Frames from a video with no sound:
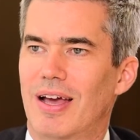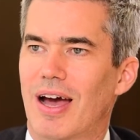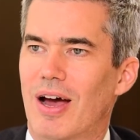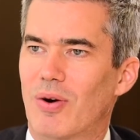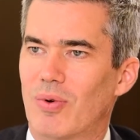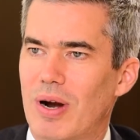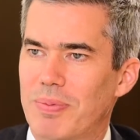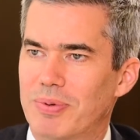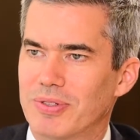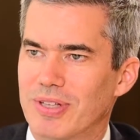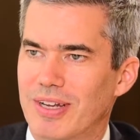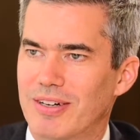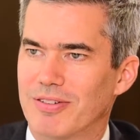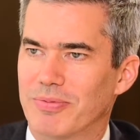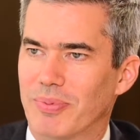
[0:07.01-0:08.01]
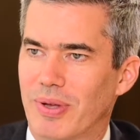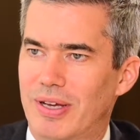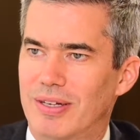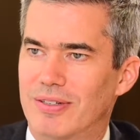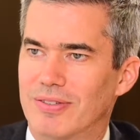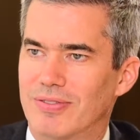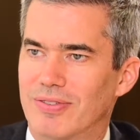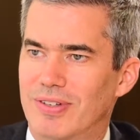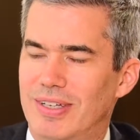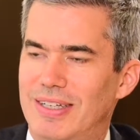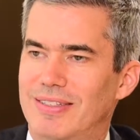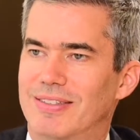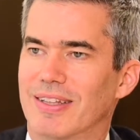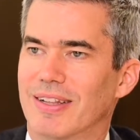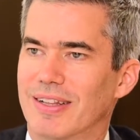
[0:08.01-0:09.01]
A representative plaintiff
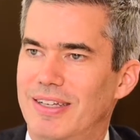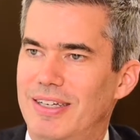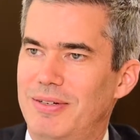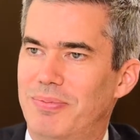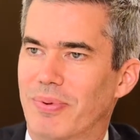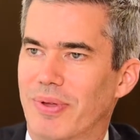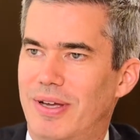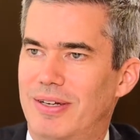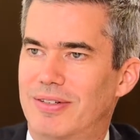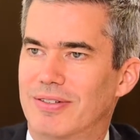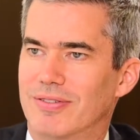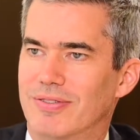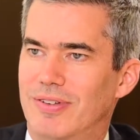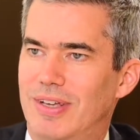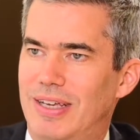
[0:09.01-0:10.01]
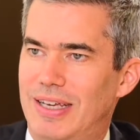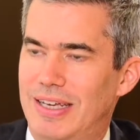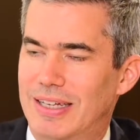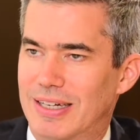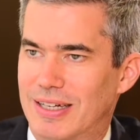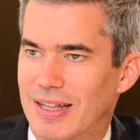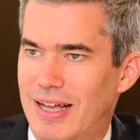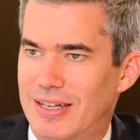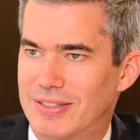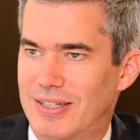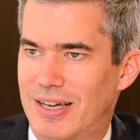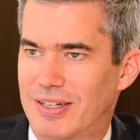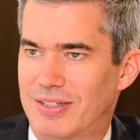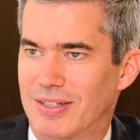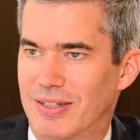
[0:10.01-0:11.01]
is the lead plaintiff in a class
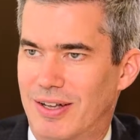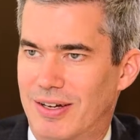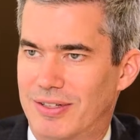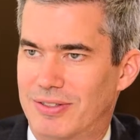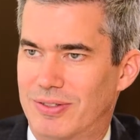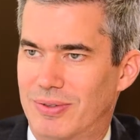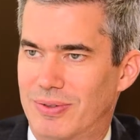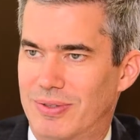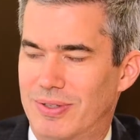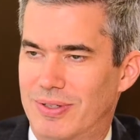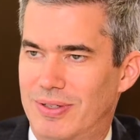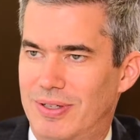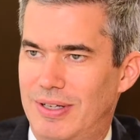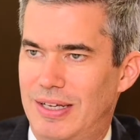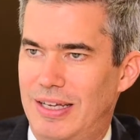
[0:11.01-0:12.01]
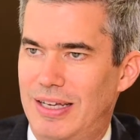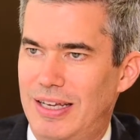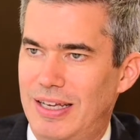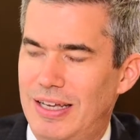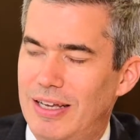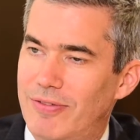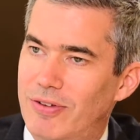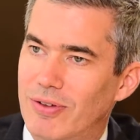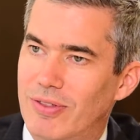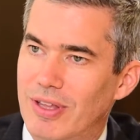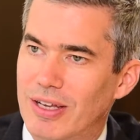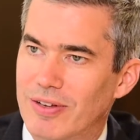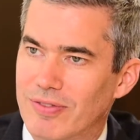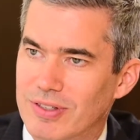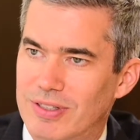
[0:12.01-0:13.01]
action lawsuit. If you
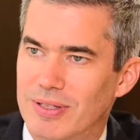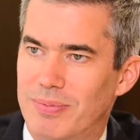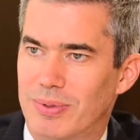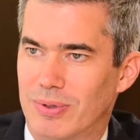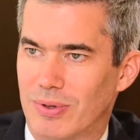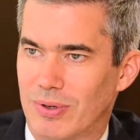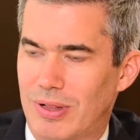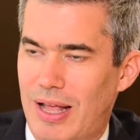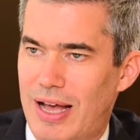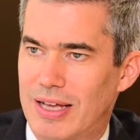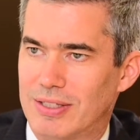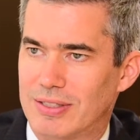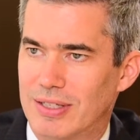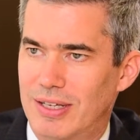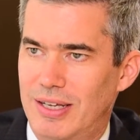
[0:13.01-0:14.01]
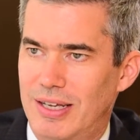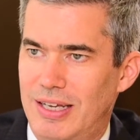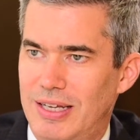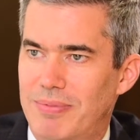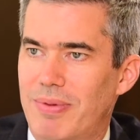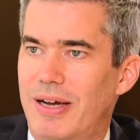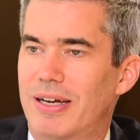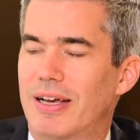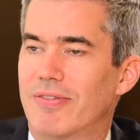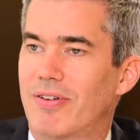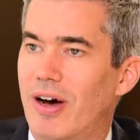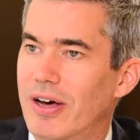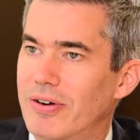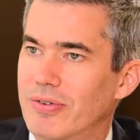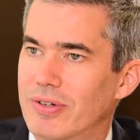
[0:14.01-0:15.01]
think of a typical class, it might have
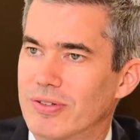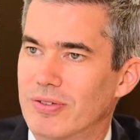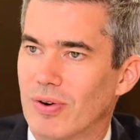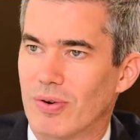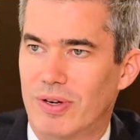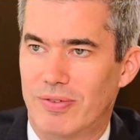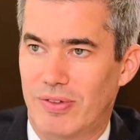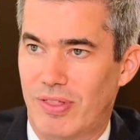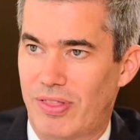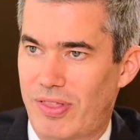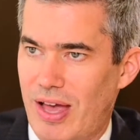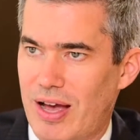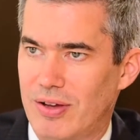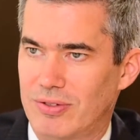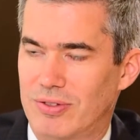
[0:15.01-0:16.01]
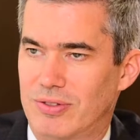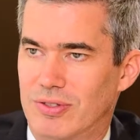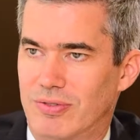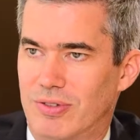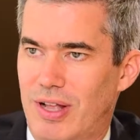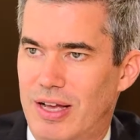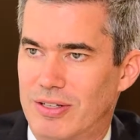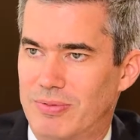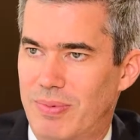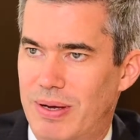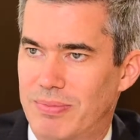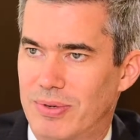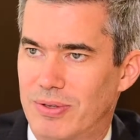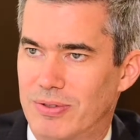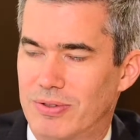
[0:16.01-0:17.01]
hundreds or even thousands of class
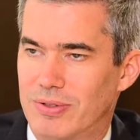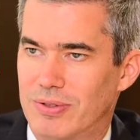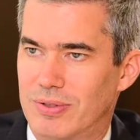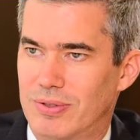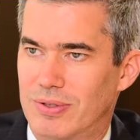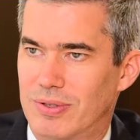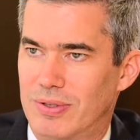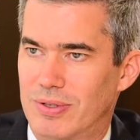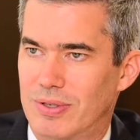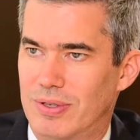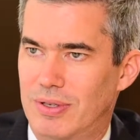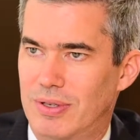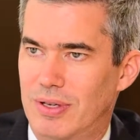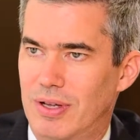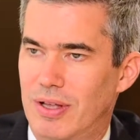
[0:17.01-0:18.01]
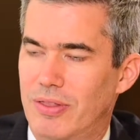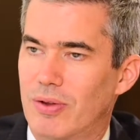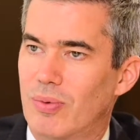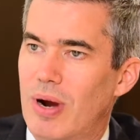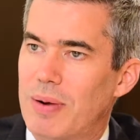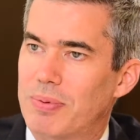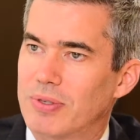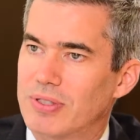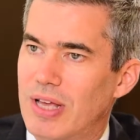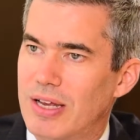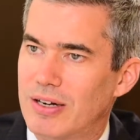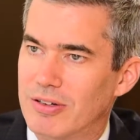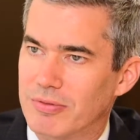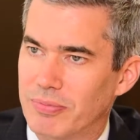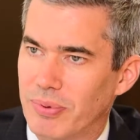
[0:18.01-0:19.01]
members. The
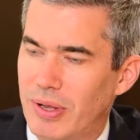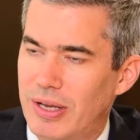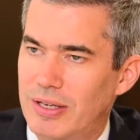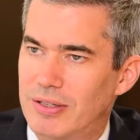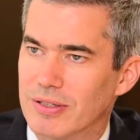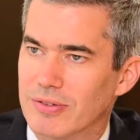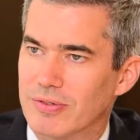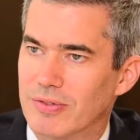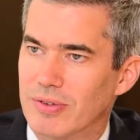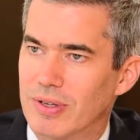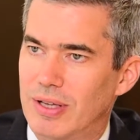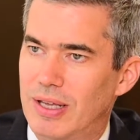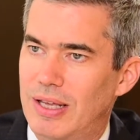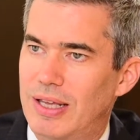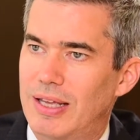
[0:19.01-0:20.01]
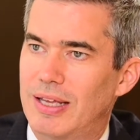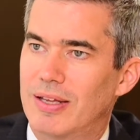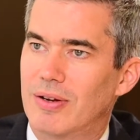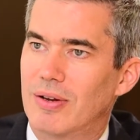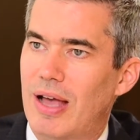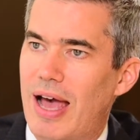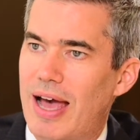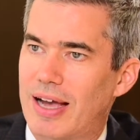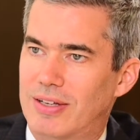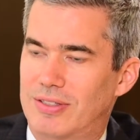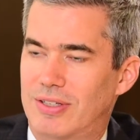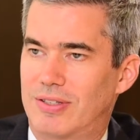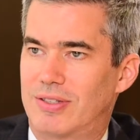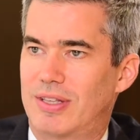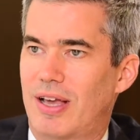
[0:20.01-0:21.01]
representative plaintiff acts
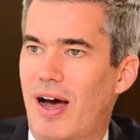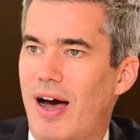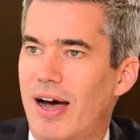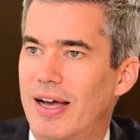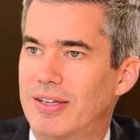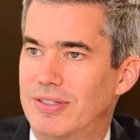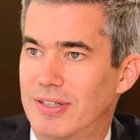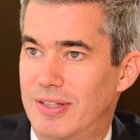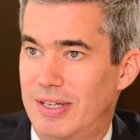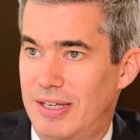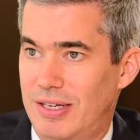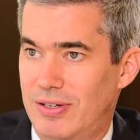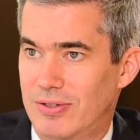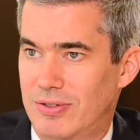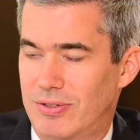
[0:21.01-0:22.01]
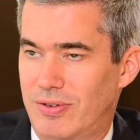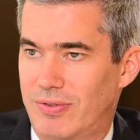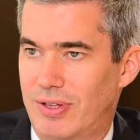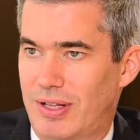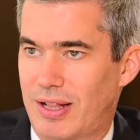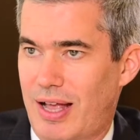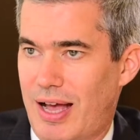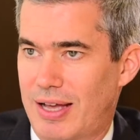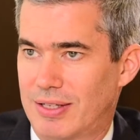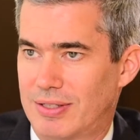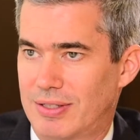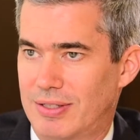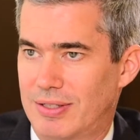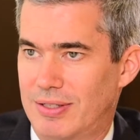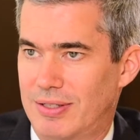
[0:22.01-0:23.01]
as the eyes and the ears of the
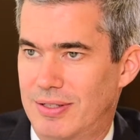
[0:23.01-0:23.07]
class.